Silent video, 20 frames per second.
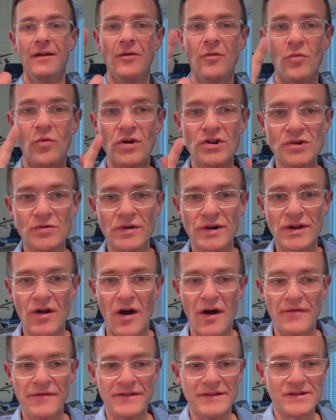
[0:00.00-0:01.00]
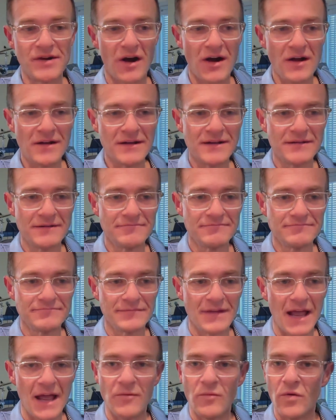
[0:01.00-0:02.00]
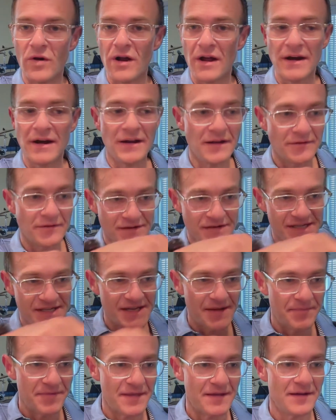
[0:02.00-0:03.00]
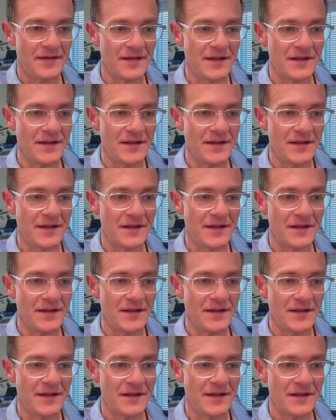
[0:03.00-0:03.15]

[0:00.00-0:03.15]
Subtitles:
we're doing Coffee Talk and we're going to sip the